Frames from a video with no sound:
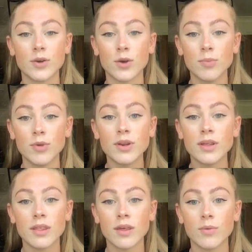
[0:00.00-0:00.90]

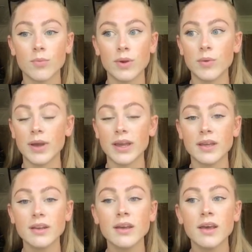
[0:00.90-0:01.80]
community that we were
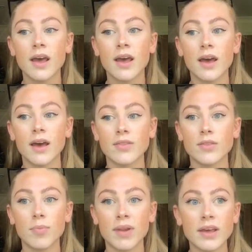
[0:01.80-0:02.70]
in,
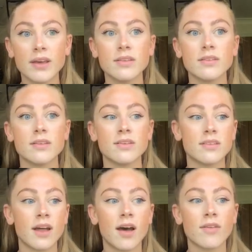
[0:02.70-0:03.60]
the players, the
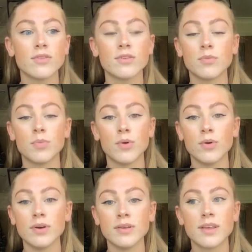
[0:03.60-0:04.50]
staff, the
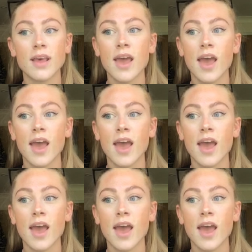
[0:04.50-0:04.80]
supporters,